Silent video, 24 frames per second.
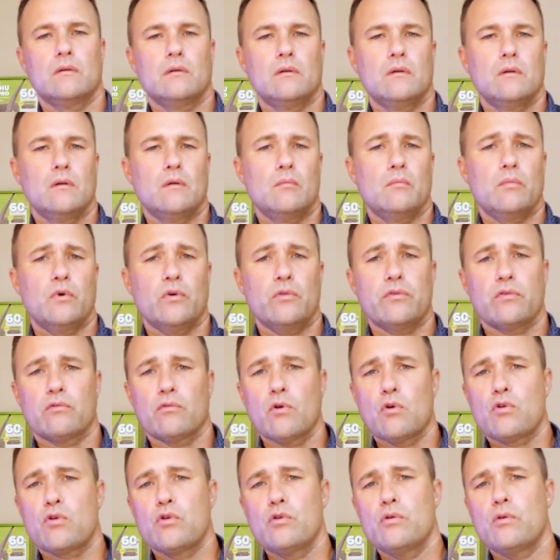Both the
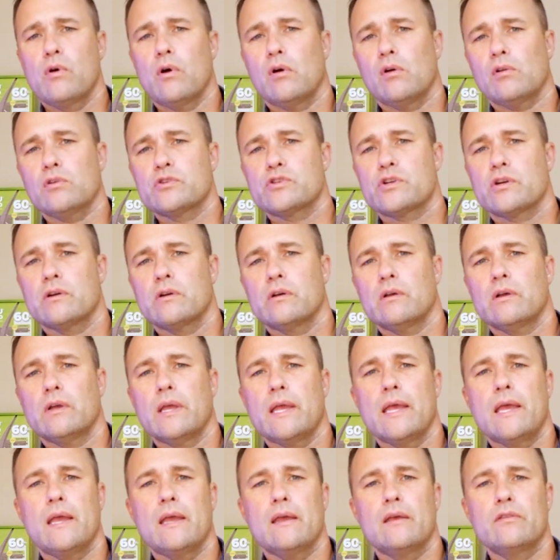Roku Ultra
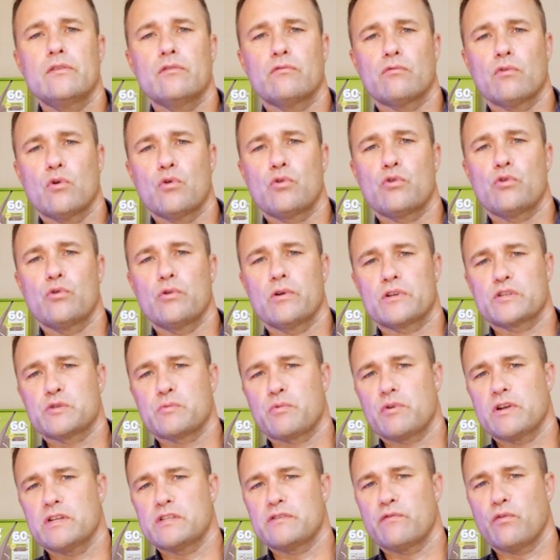and the Roku
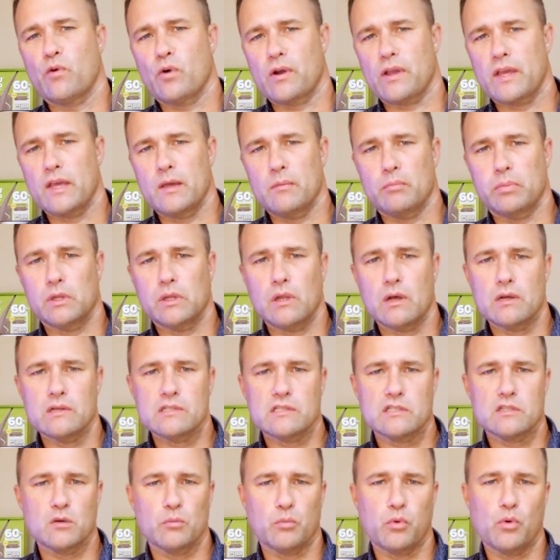Express 4K Plus
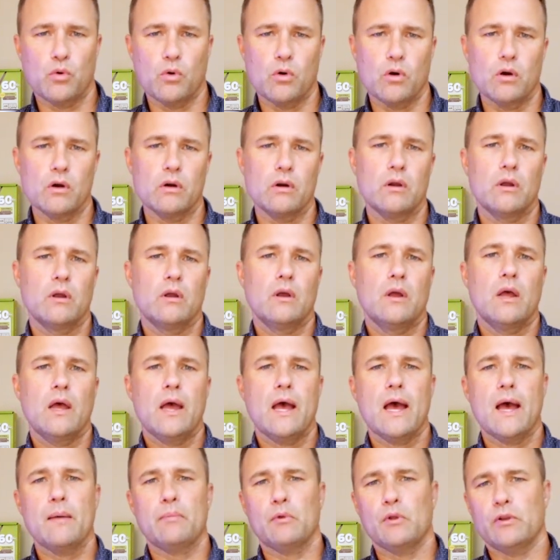support
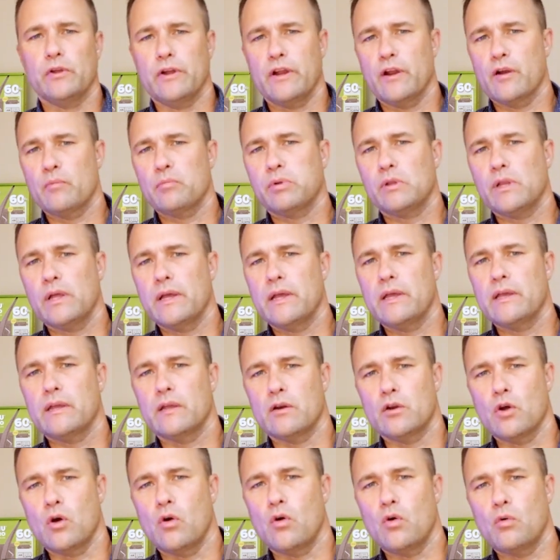Apple AirPlay and
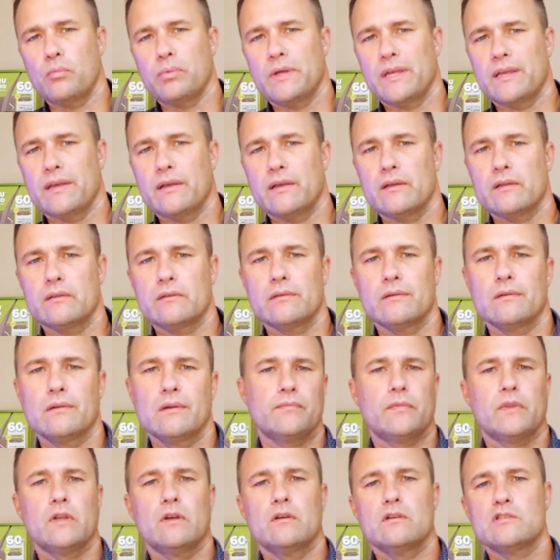HomeKit,
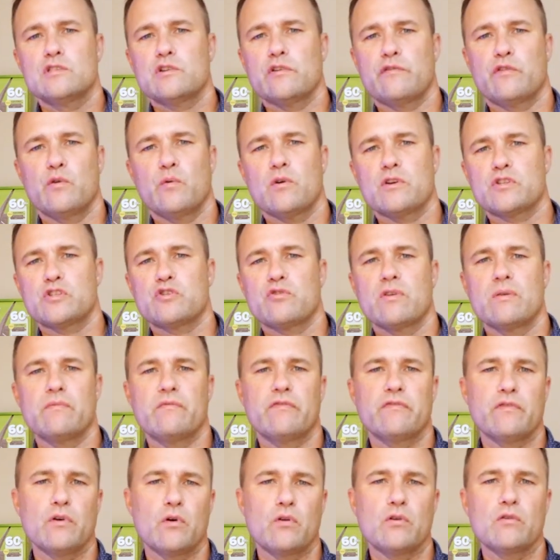so if you want to stream
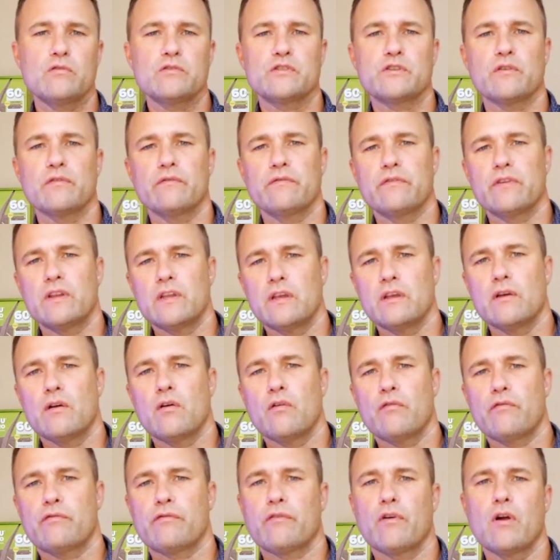photos or video
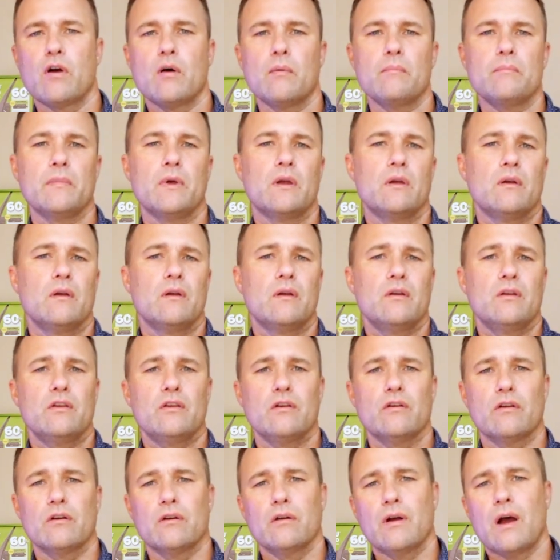from
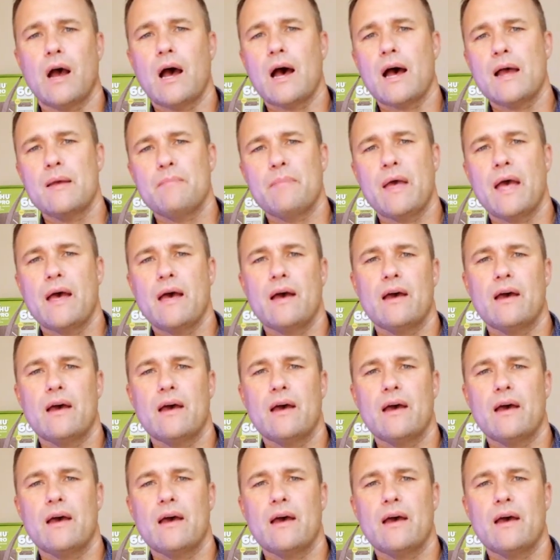your iPad or